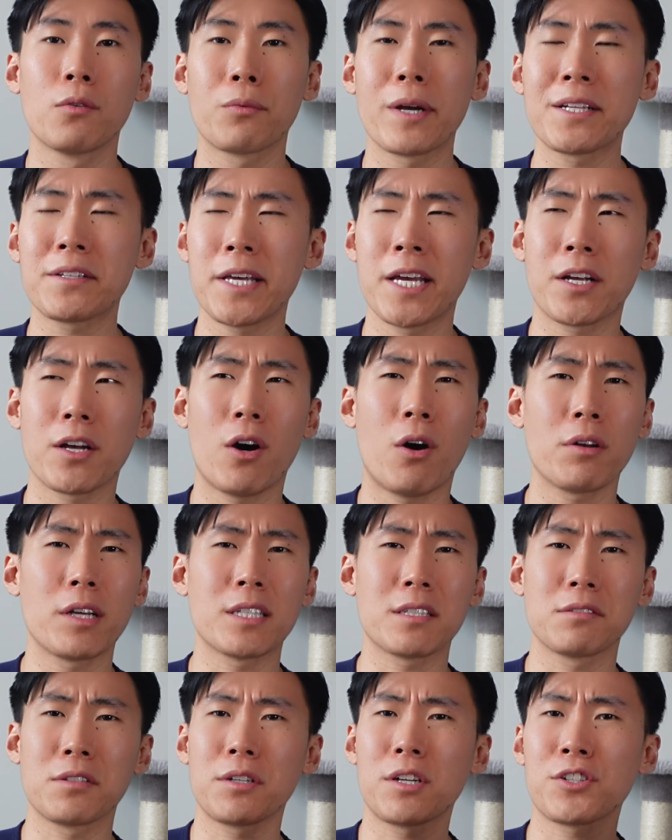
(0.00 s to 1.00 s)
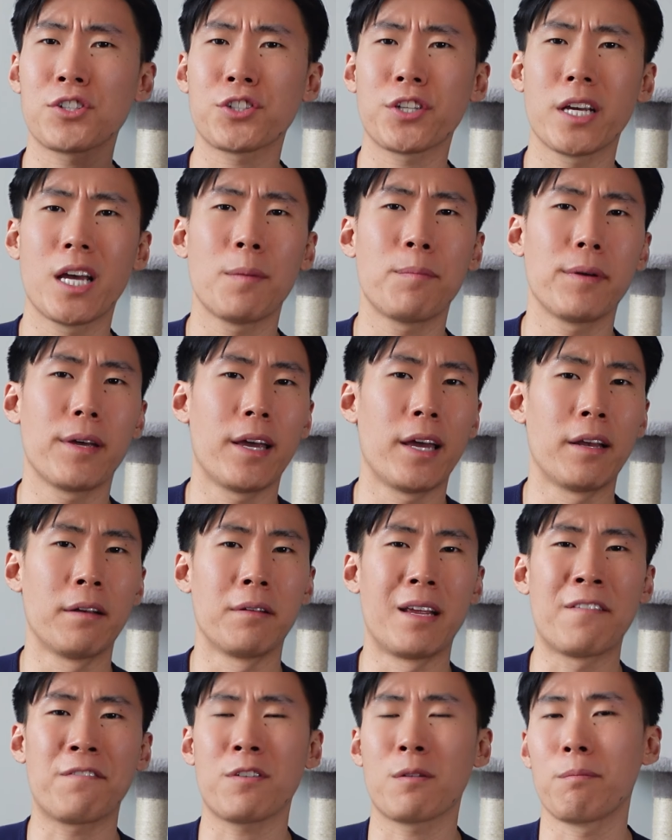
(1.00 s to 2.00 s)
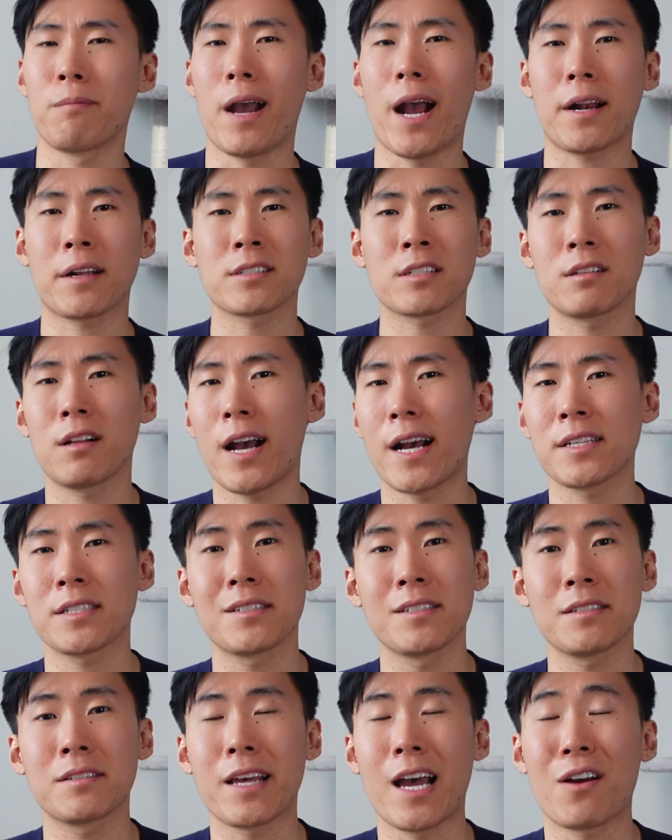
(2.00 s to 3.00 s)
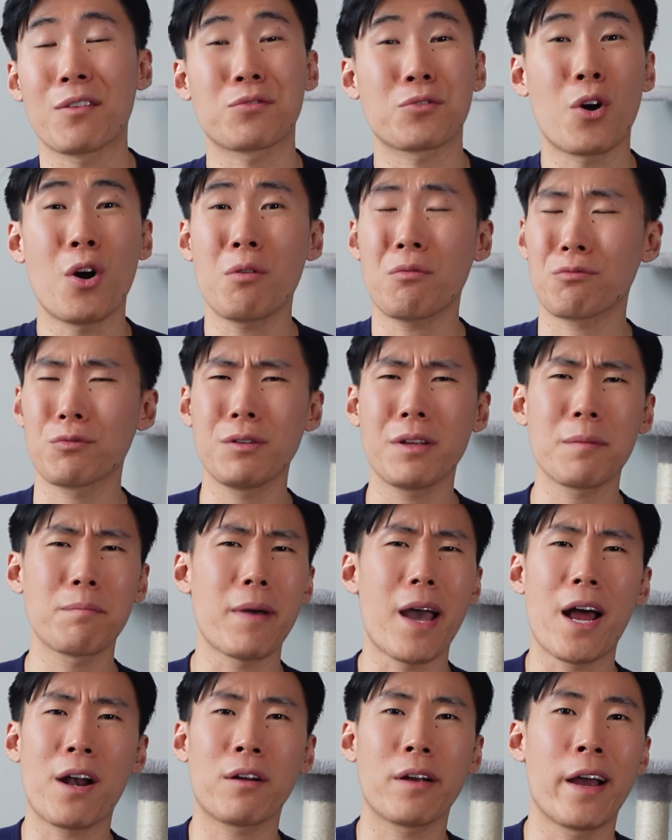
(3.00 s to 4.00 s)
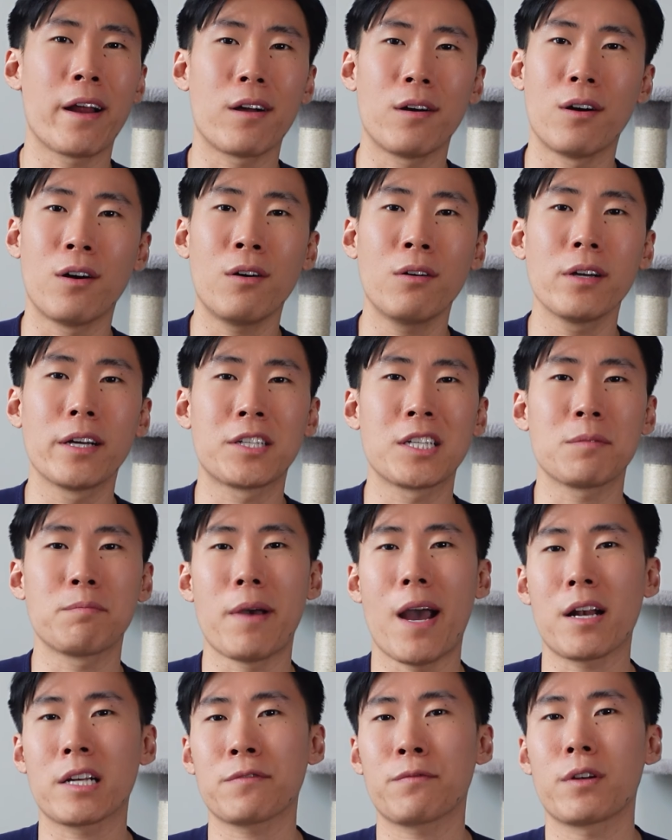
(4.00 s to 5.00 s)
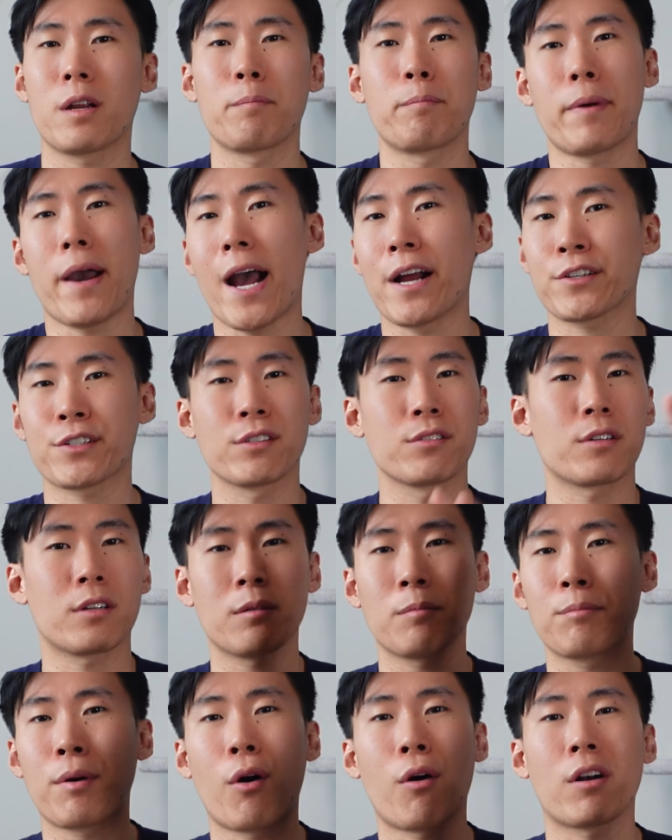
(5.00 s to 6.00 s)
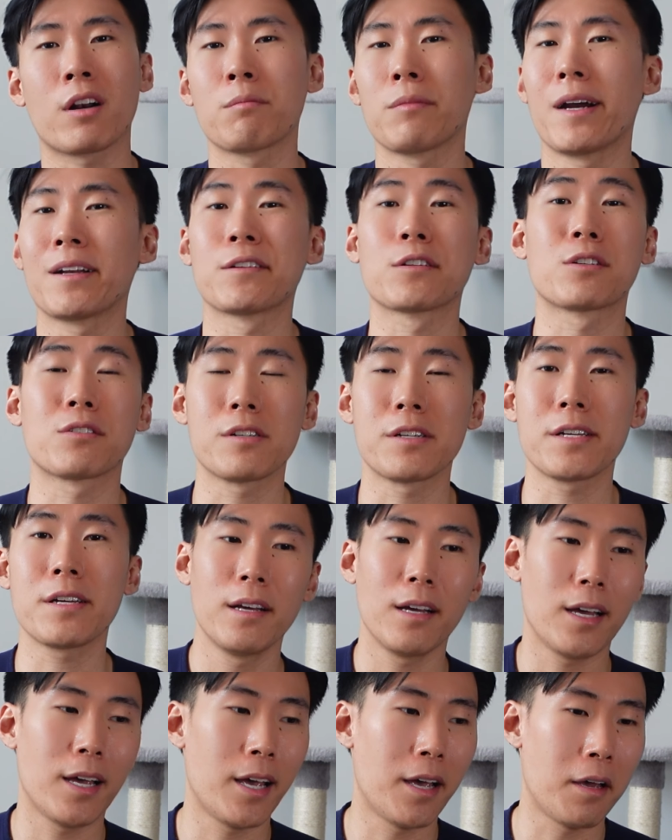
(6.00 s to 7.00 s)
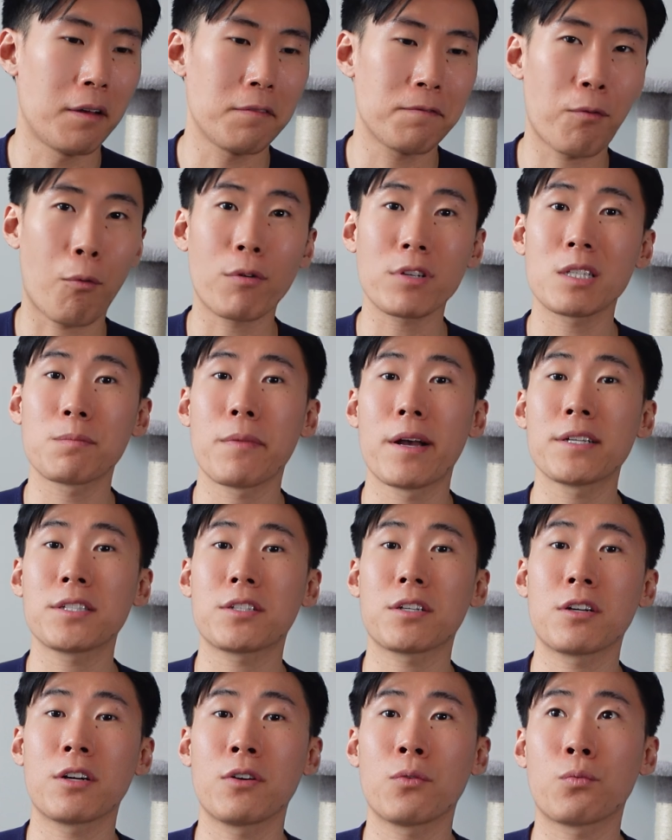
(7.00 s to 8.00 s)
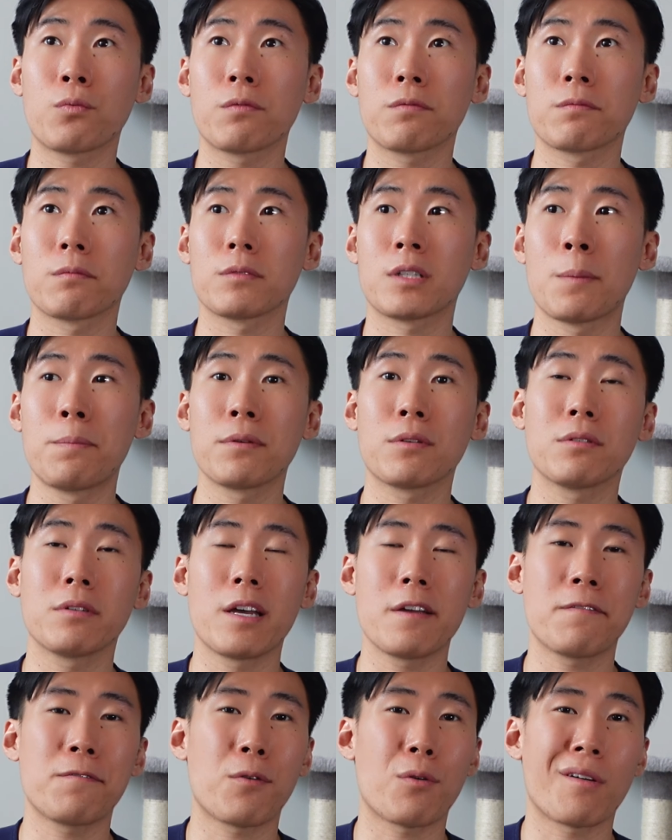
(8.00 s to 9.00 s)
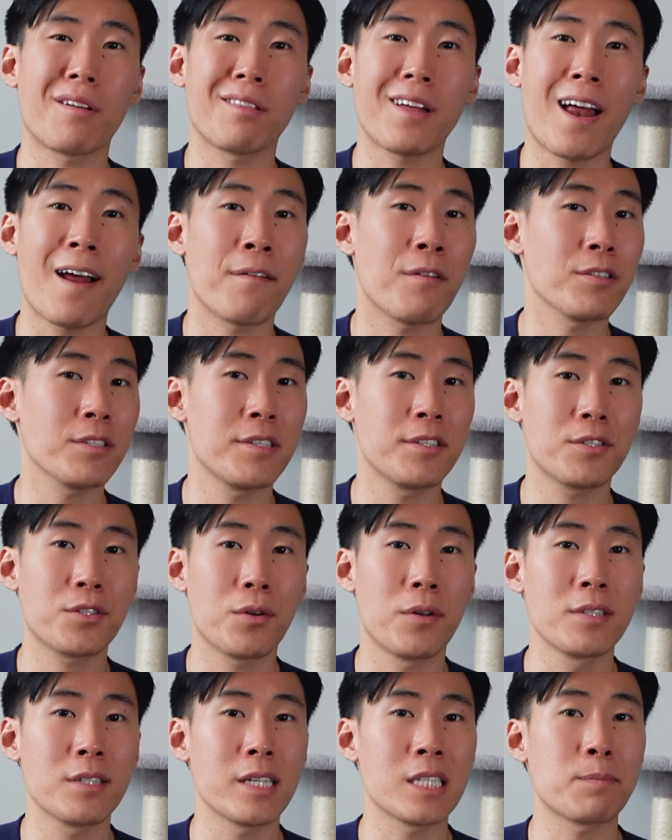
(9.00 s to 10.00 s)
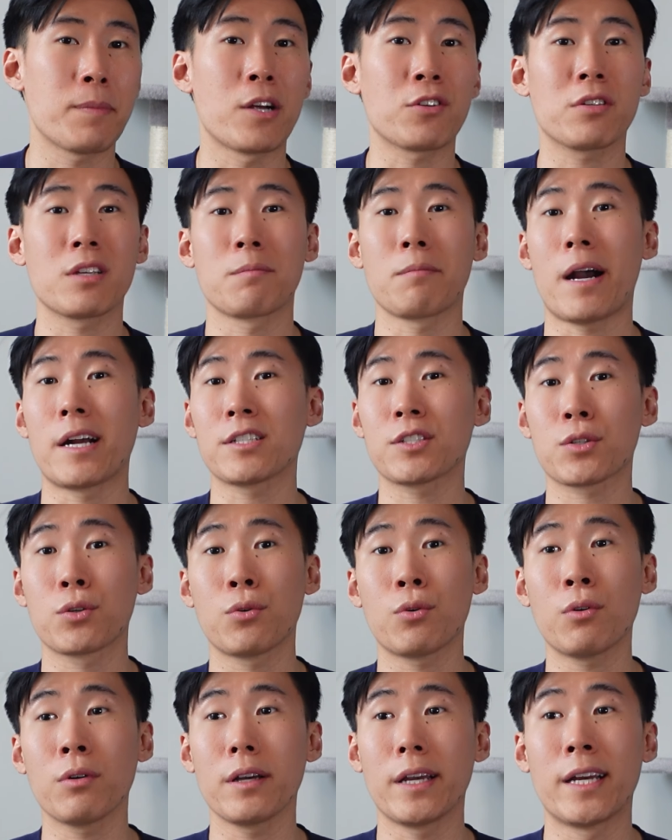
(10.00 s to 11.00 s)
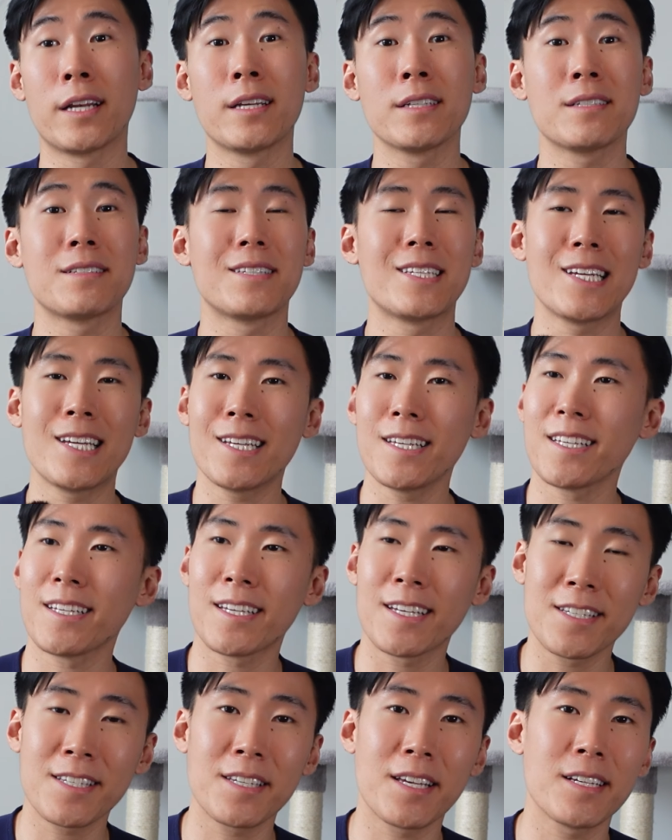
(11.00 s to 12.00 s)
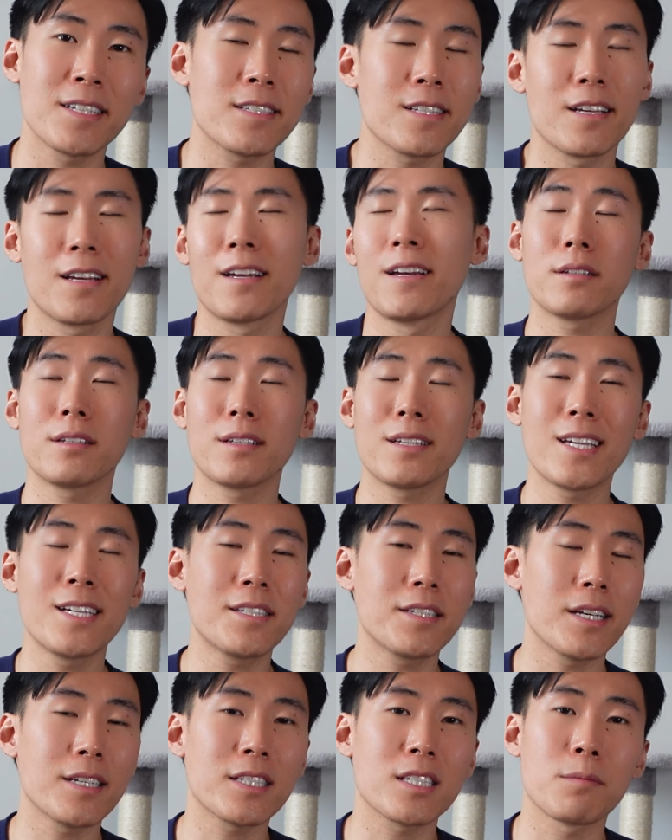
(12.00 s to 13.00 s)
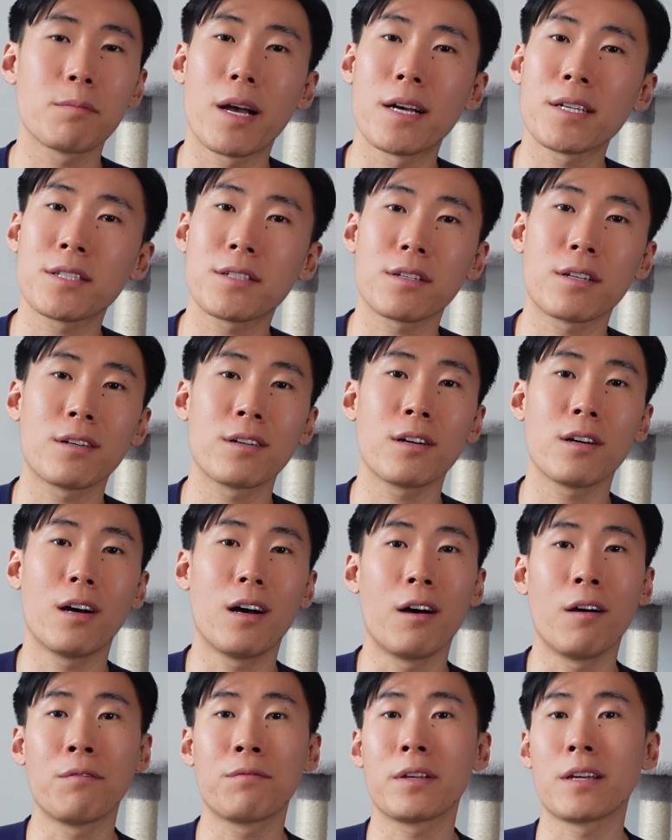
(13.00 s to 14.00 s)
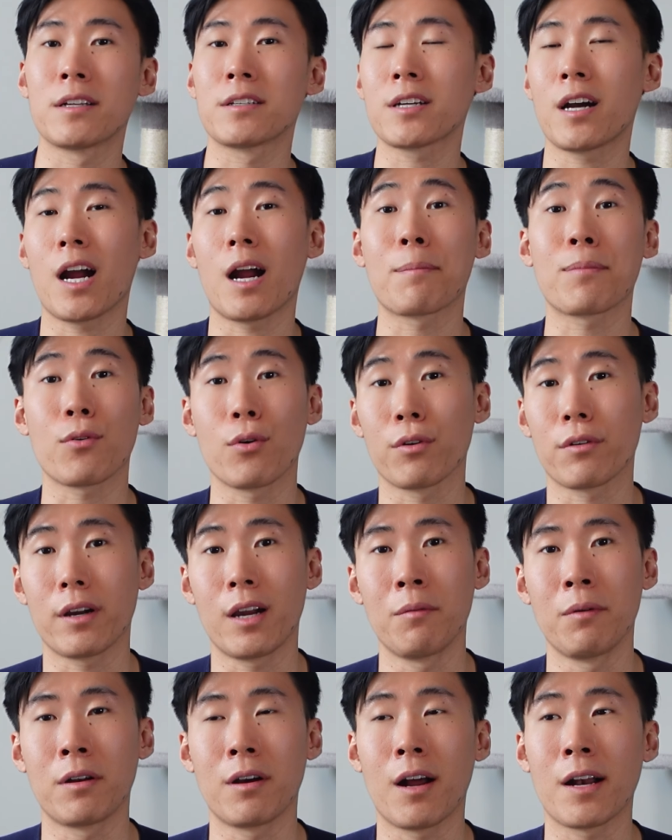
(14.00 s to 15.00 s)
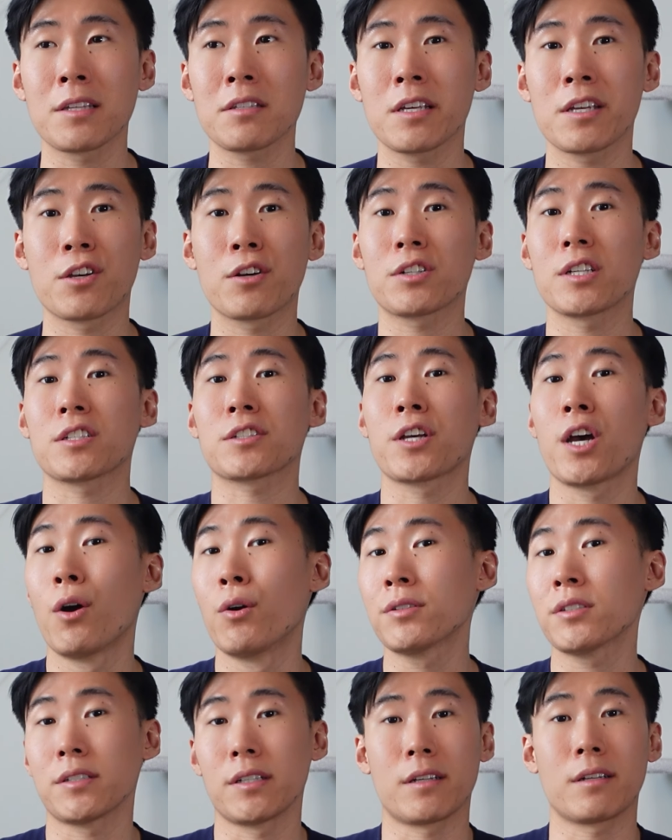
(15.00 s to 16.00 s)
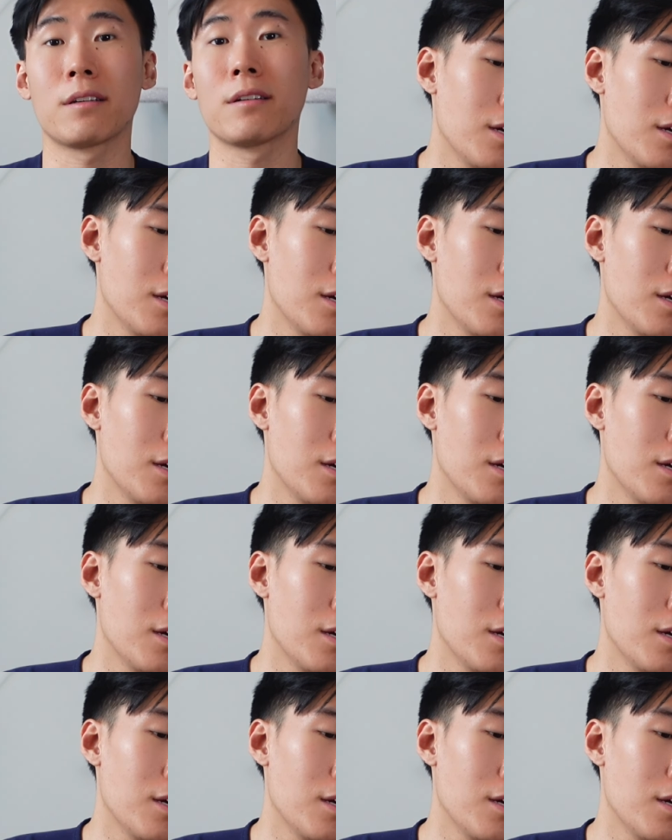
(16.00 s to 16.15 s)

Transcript: We take all these leadership and informatics classes that don't really matter at all. It just matters for the bachelor part of my degree. And for semester, typically for a lot of nursing students, especially my school, it is the easiest easiest semester of the entire program. And honestly, you're just coasting